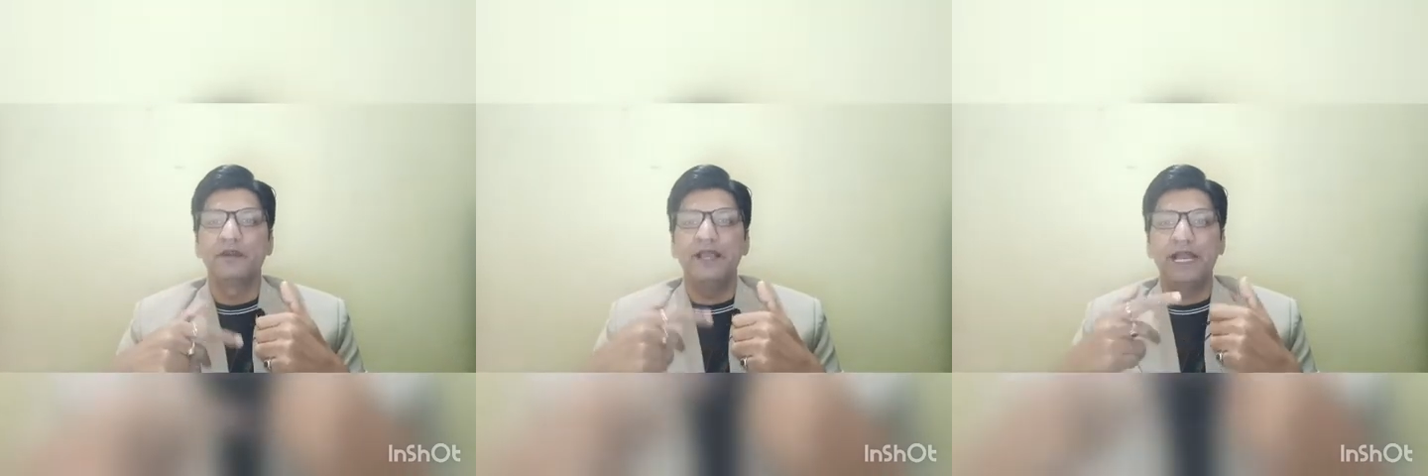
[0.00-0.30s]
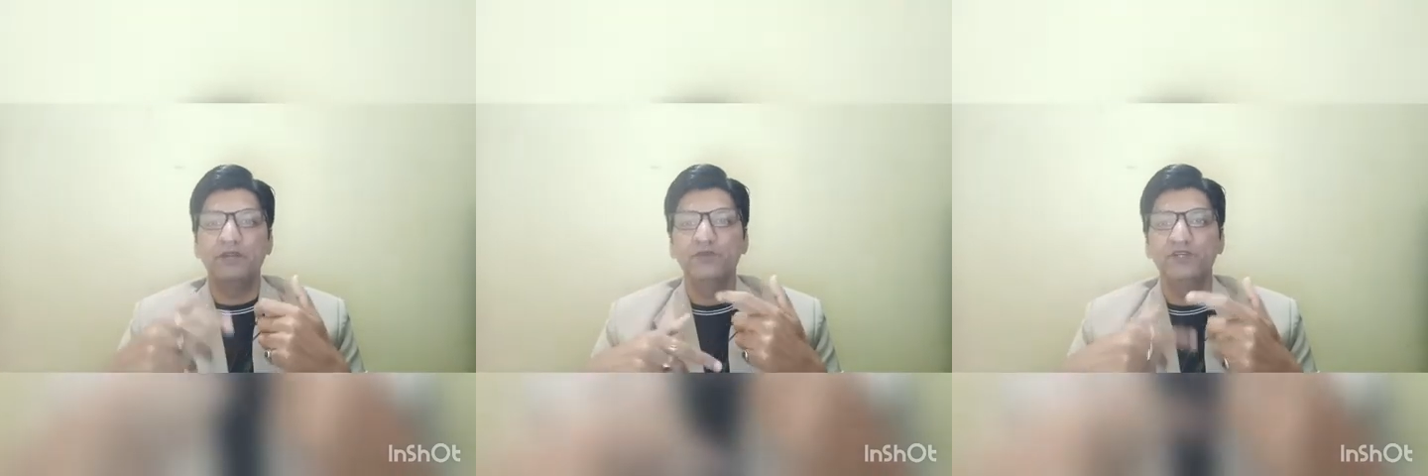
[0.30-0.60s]

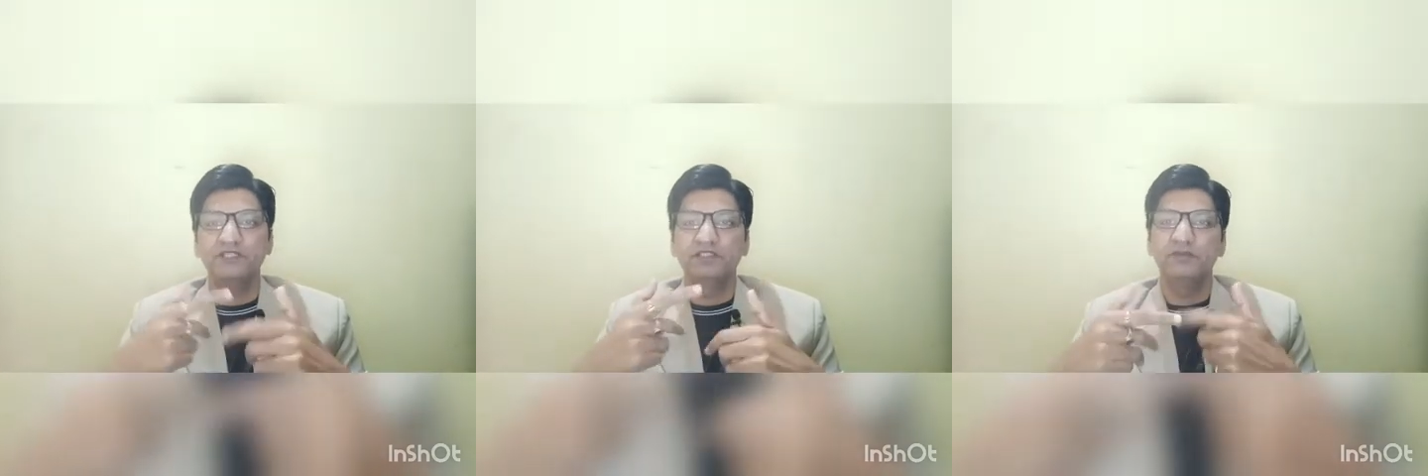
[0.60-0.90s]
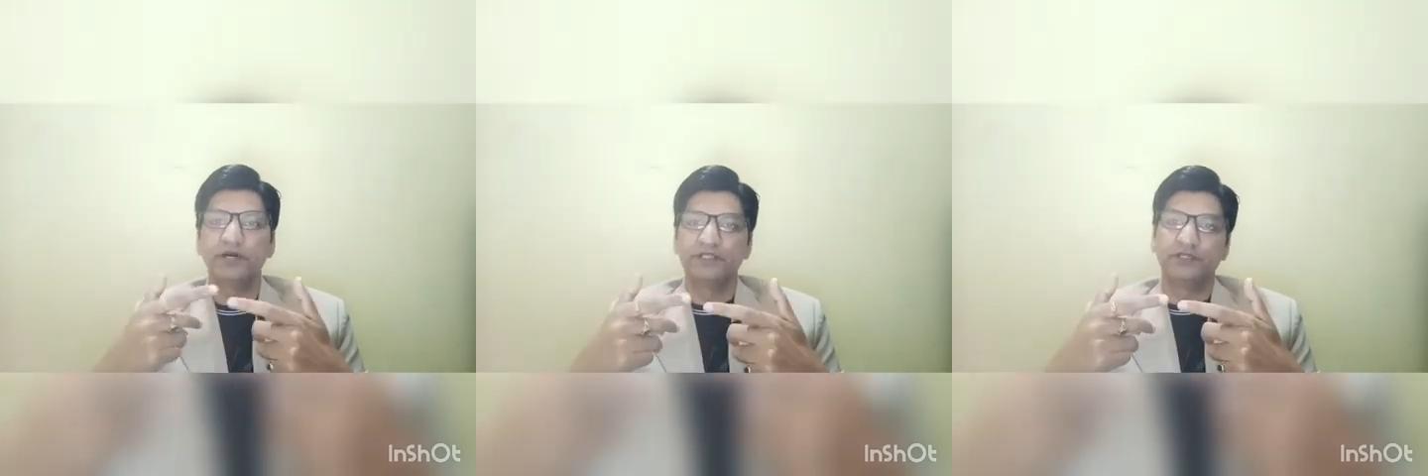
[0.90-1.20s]
advertising
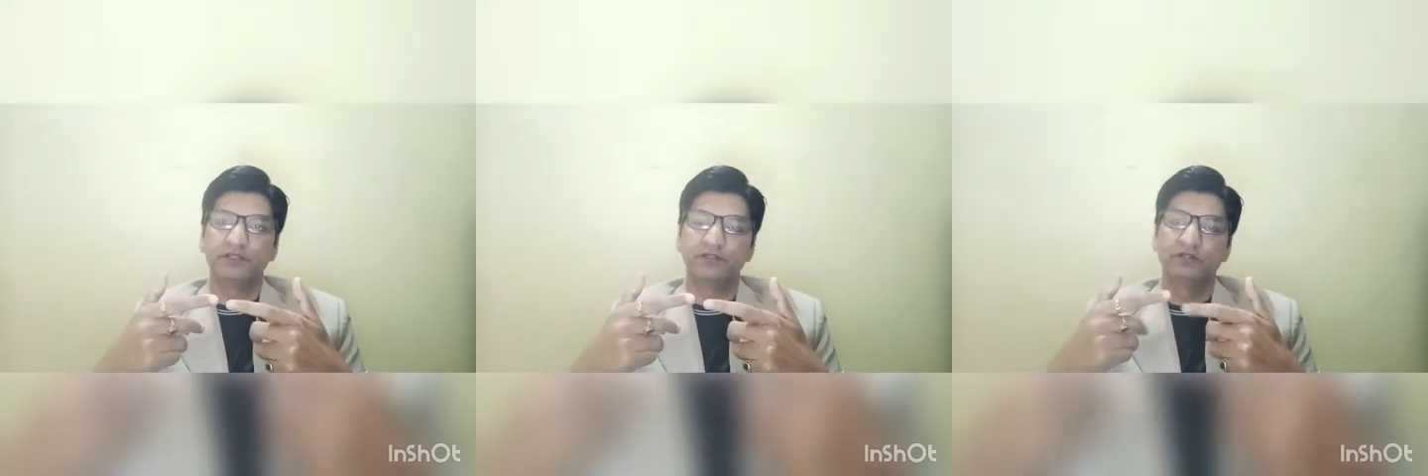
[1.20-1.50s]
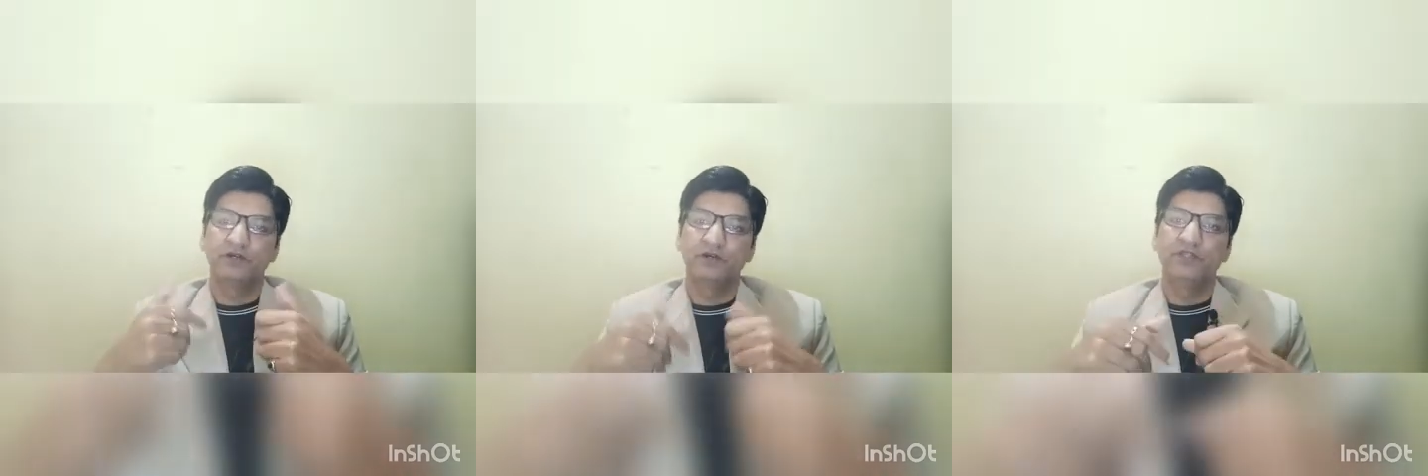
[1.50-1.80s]
budget
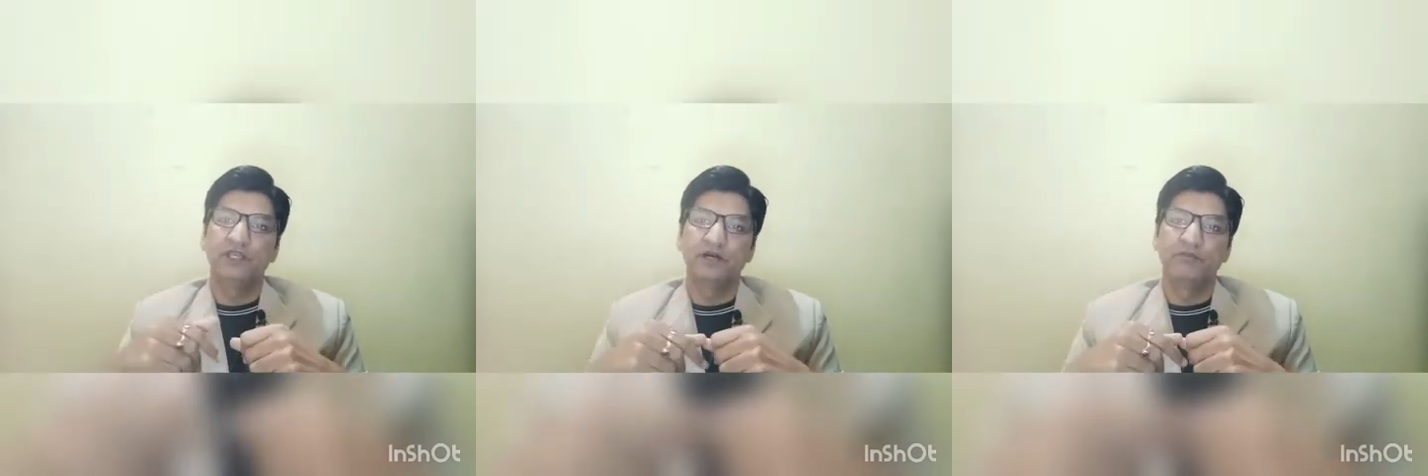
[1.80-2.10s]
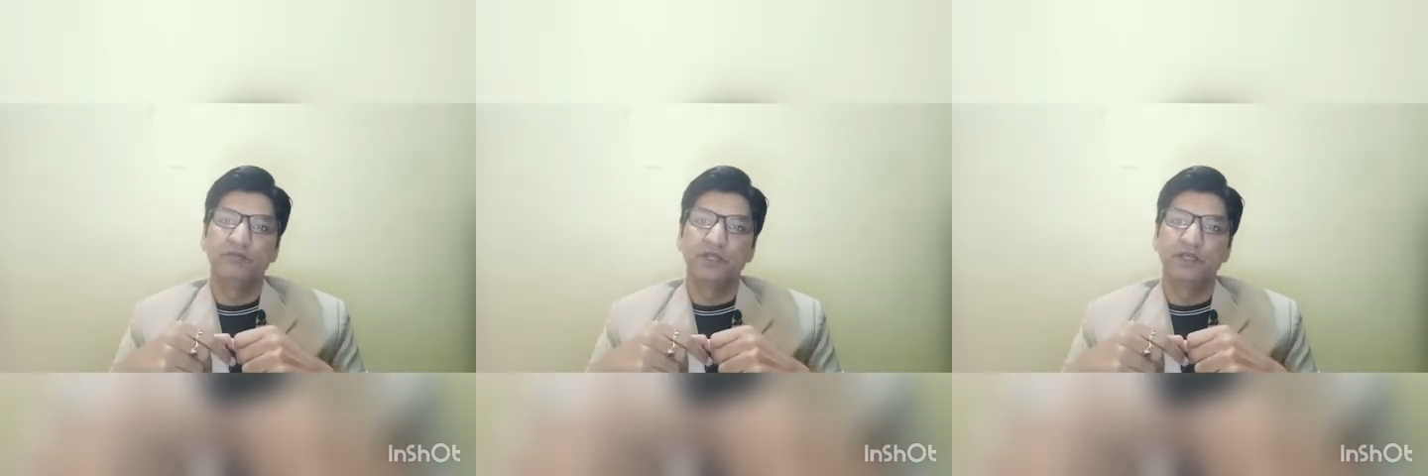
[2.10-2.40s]
of the
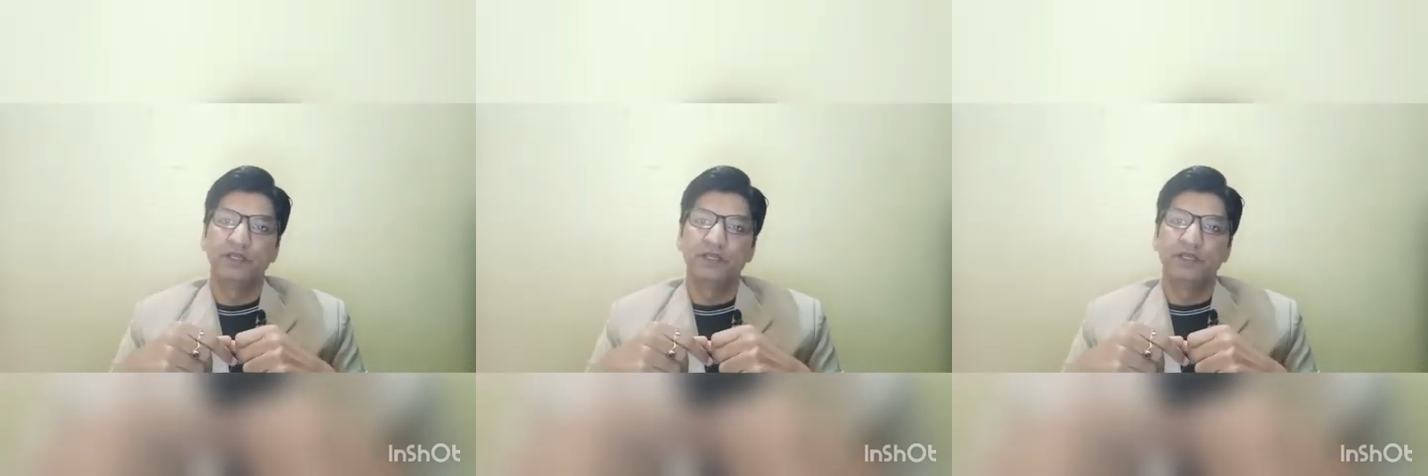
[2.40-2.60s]
company.